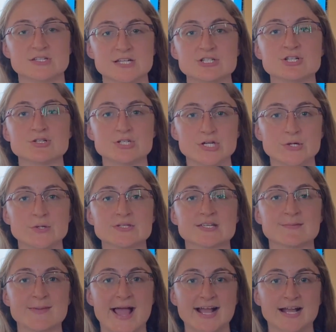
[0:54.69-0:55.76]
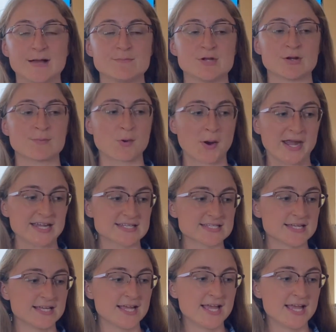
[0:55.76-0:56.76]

did you do to back up your point.